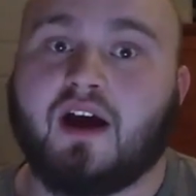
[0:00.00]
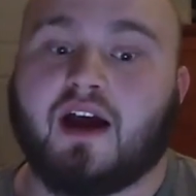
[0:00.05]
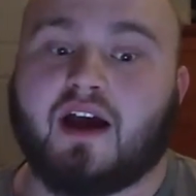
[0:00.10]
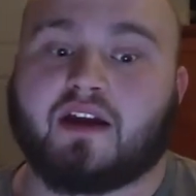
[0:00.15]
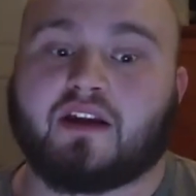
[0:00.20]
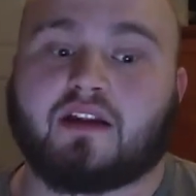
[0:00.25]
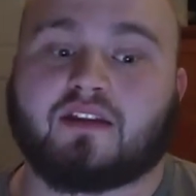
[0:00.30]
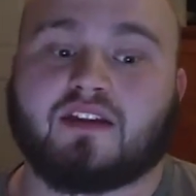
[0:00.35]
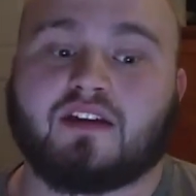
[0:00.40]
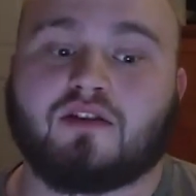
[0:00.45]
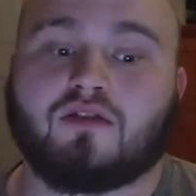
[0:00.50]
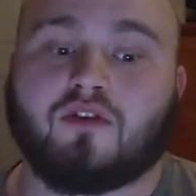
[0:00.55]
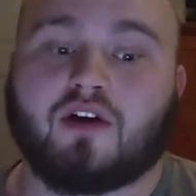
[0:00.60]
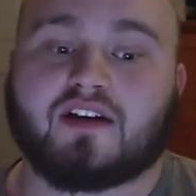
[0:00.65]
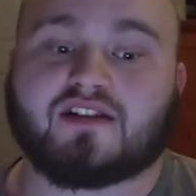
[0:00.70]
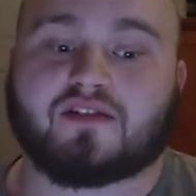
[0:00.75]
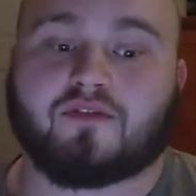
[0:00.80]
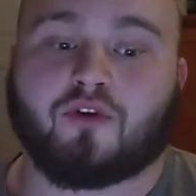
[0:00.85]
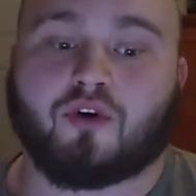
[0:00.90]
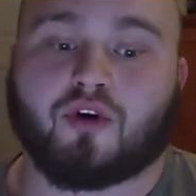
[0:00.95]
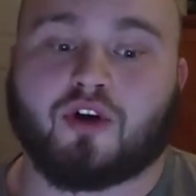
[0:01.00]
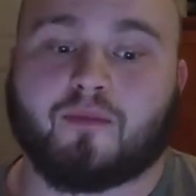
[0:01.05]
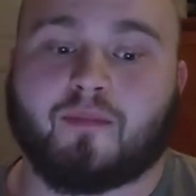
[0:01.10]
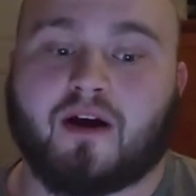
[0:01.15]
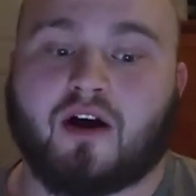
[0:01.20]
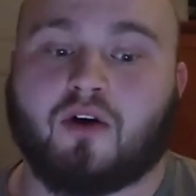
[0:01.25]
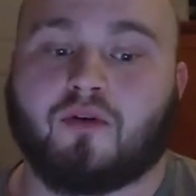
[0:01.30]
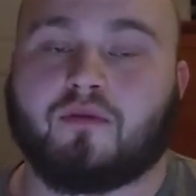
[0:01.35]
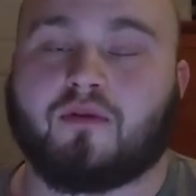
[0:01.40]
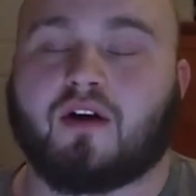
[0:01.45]
And I think you guys have heard
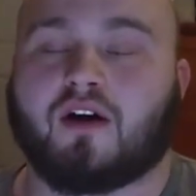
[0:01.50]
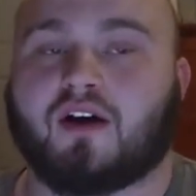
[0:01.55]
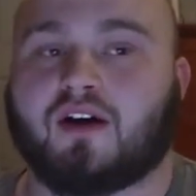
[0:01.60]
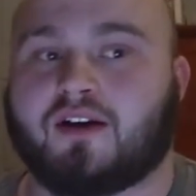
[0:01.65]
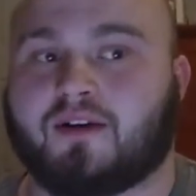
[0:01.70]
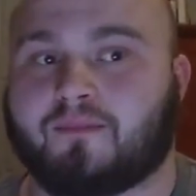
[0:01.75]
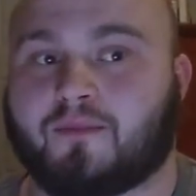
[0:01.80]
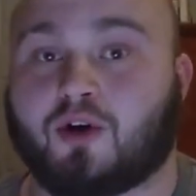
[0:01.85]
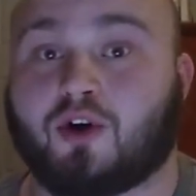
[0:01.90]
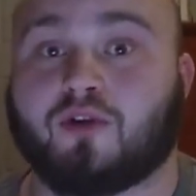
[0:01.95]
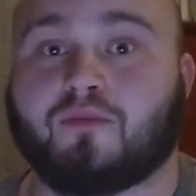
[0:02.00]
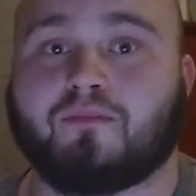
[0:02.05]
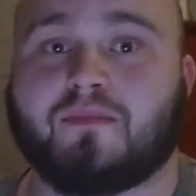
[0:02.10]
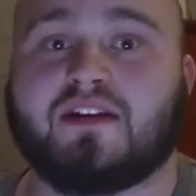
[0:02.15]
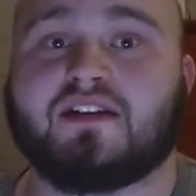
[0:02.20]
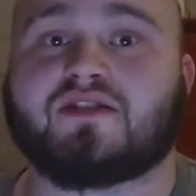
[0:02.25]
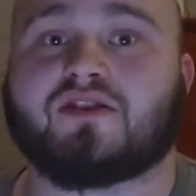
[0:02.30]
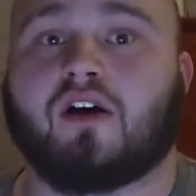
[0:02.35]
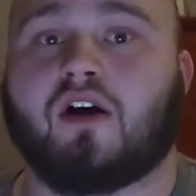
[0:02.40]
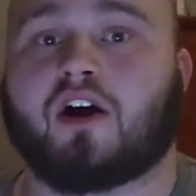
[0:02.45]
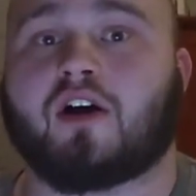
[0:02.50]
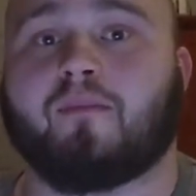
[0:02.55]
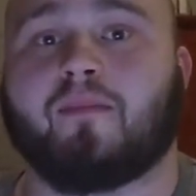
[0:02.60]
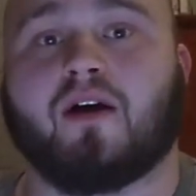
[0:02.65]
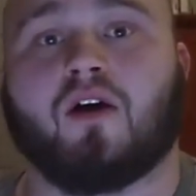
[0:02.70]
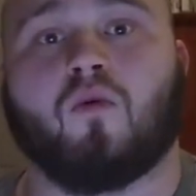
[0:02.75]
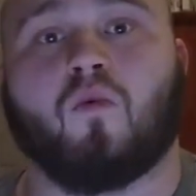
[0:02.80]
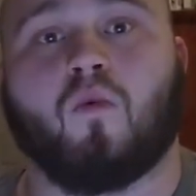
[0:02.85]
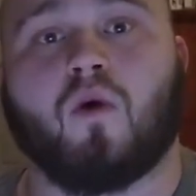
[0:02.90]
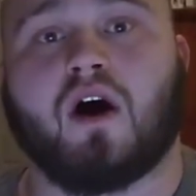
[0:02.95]
about, um, heard me talk
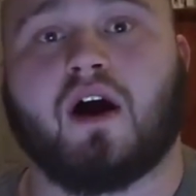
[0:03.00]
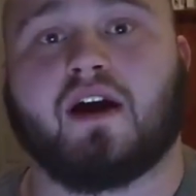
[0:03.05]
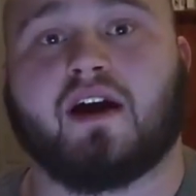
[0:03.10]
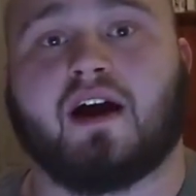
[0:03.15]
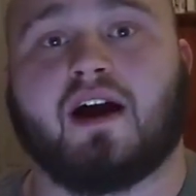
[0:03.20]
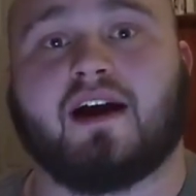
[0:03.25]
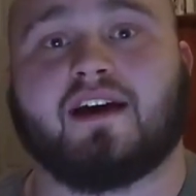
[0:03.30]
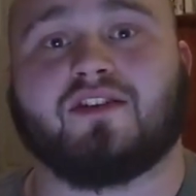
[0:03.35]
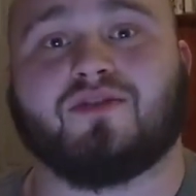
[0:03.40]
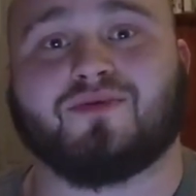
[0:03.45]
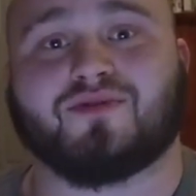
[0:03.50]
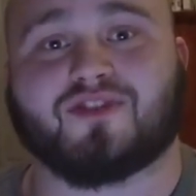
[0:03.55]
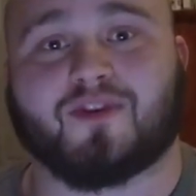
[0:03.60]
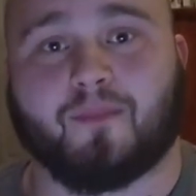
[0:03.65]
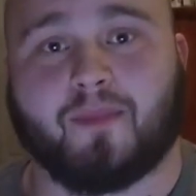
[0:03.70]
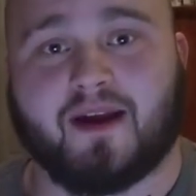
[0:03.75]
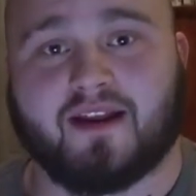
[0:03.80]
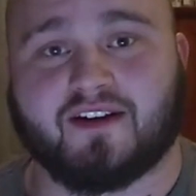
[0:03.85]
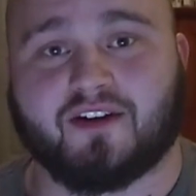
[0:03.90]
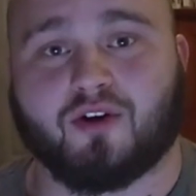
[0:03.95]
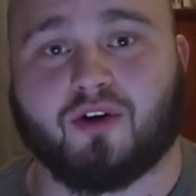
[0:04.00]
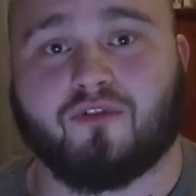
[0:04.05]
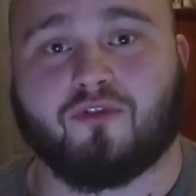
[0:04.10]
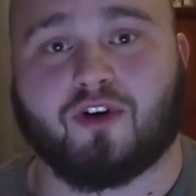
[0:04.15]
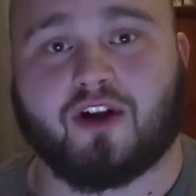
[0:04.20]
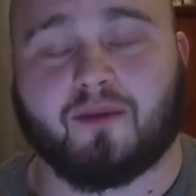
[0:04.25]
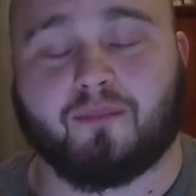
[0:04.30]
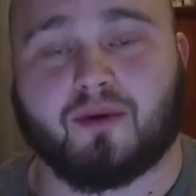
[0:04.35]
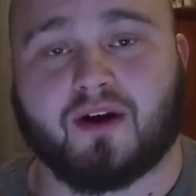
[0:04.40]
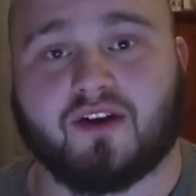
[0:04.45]
about why I use the banded
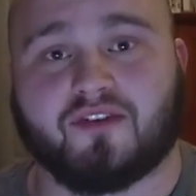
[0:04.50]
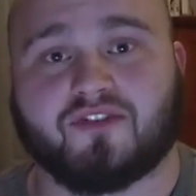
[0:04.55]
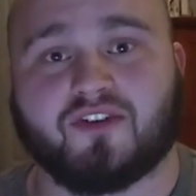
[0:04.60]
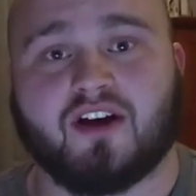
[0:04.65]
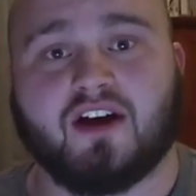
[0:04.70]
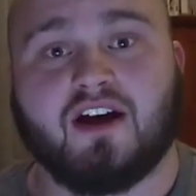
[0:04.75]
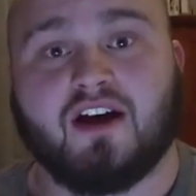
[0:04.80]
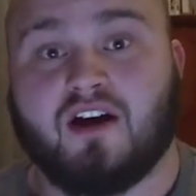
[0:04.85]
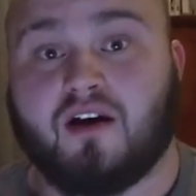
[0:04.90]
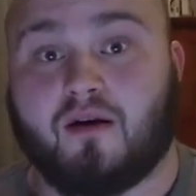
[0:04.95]
overhead press.